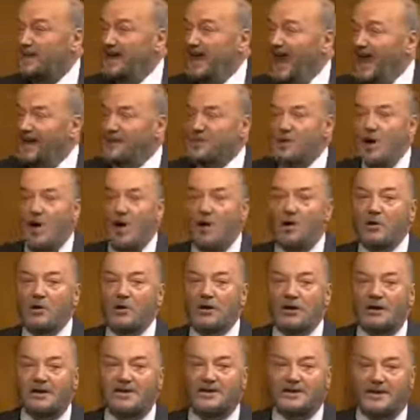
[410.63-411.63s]
had
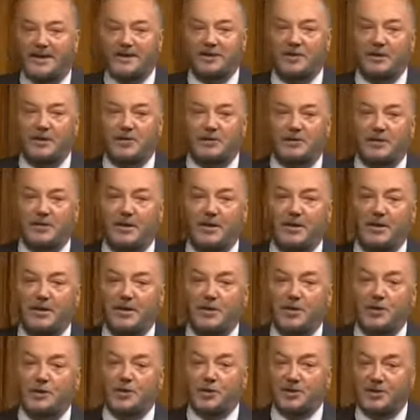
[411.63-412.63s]
not continued
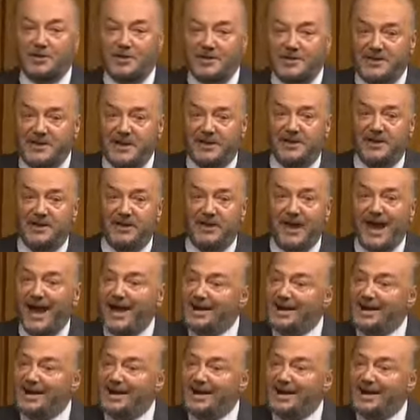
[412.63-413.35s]
to deteriorate.